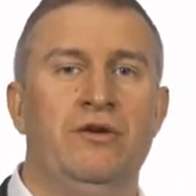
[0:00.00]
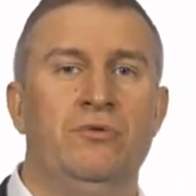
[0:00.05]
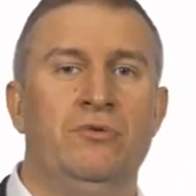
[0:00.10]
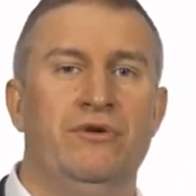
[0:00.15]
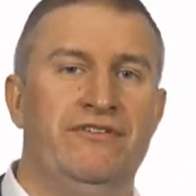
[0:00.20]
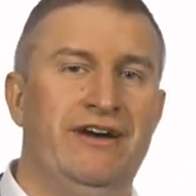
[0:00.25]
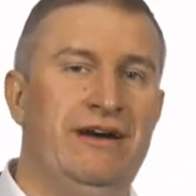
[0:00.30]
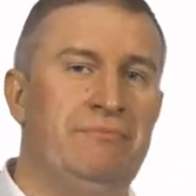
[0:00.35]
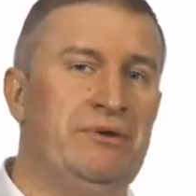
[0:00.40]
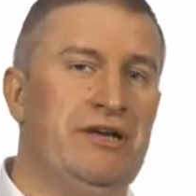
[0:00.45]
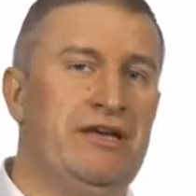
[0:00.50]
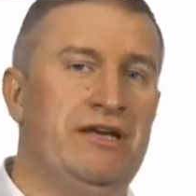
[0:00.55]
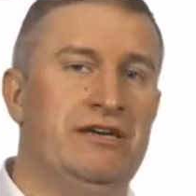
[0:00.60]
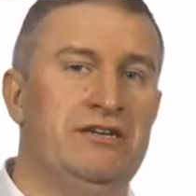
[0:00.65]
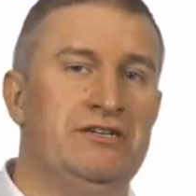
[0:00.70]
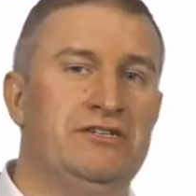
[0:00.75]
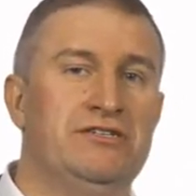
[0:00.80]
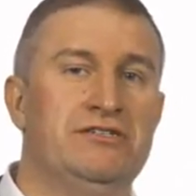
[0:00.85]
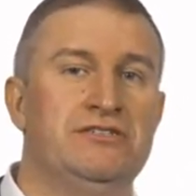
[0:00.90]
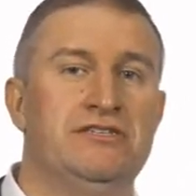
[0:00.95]
with
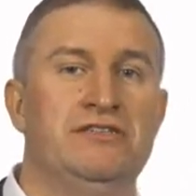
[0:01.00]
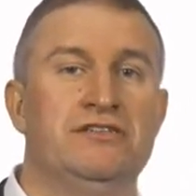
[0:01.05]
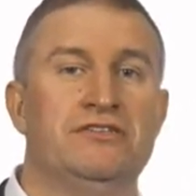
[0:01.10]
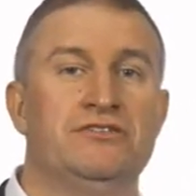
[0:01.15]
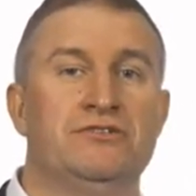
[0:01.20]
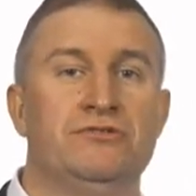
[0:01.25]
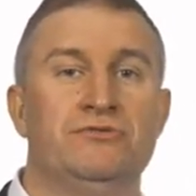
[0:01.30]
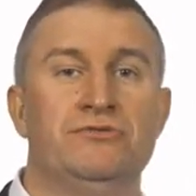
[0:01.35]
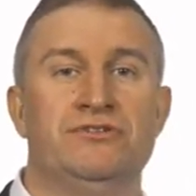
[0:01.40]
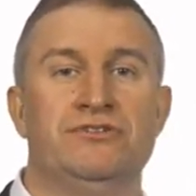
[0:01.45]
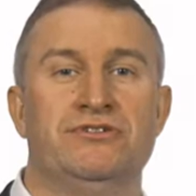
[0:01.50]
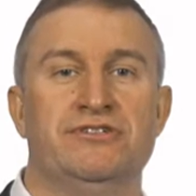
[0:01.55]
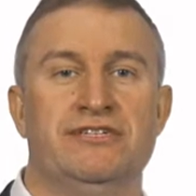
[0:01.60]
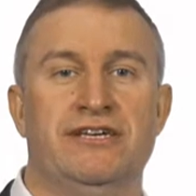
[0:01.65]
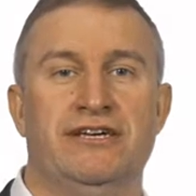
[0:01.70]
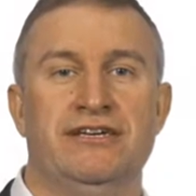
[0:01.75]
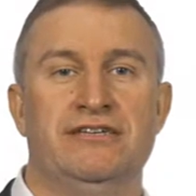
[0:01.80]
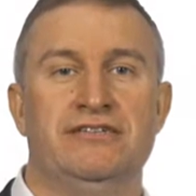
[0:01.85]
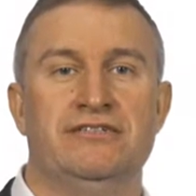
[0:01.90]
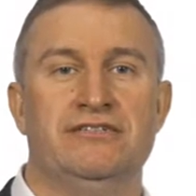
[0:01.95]
applications in the social
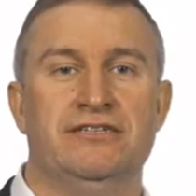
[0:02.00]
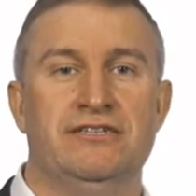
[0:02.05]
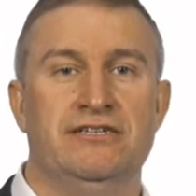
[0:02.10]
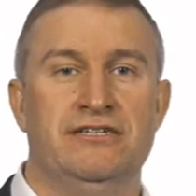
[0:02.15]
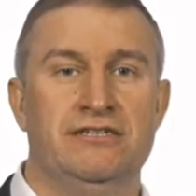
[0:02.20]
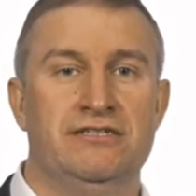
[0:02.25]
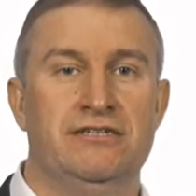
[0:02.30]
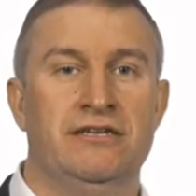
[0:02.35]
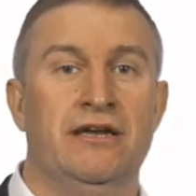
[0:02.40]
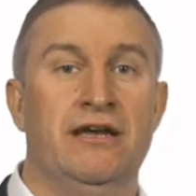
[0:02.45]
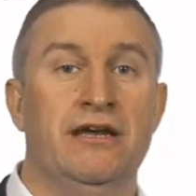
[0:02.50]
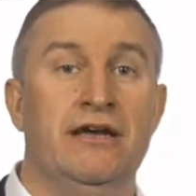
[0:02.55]
sciences.